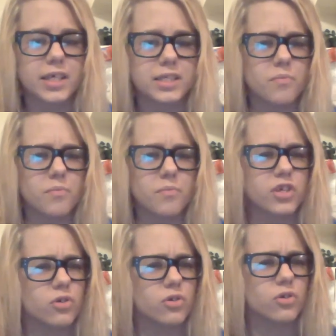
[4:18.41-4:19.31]
and make
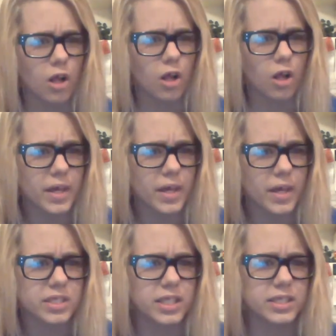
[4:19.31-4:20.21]
sure that it all makes
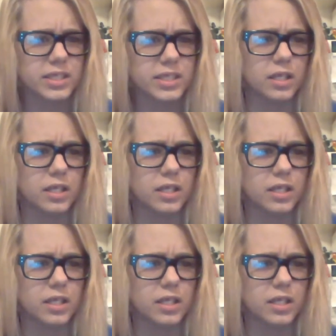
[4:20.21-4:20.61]
sense, and